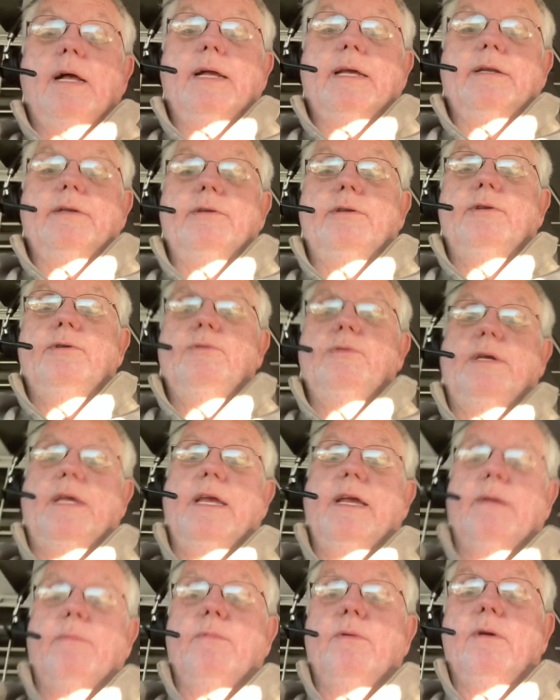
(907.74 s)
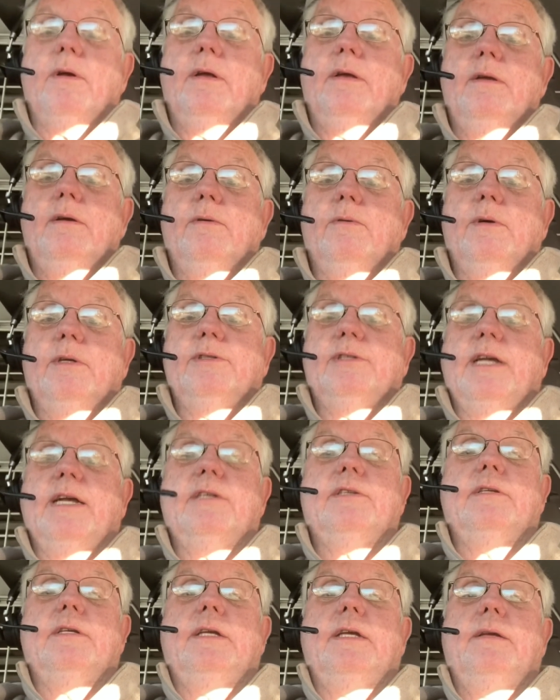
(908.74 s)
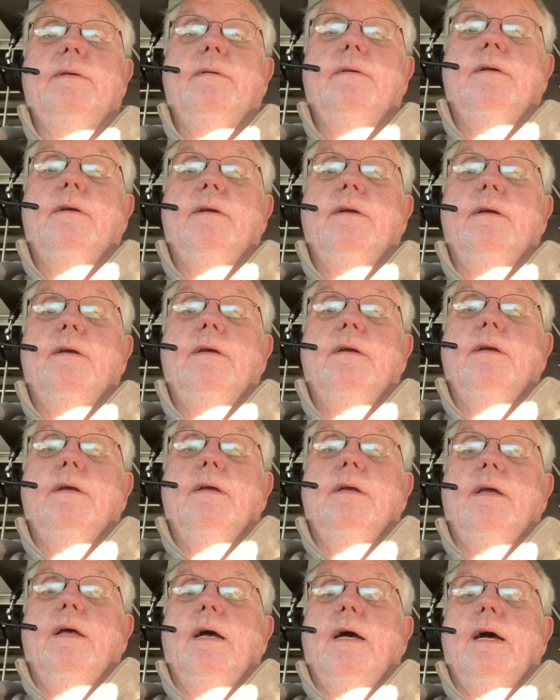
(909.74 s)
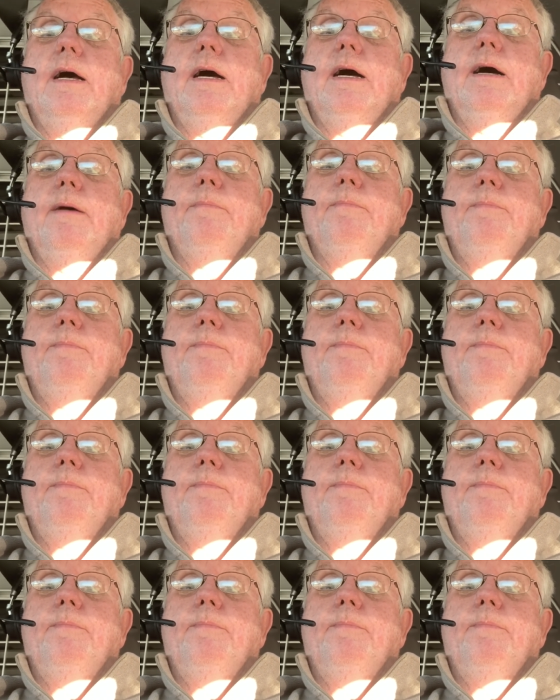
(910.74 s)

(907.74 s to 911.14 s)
got a new camera. Well, it's actually a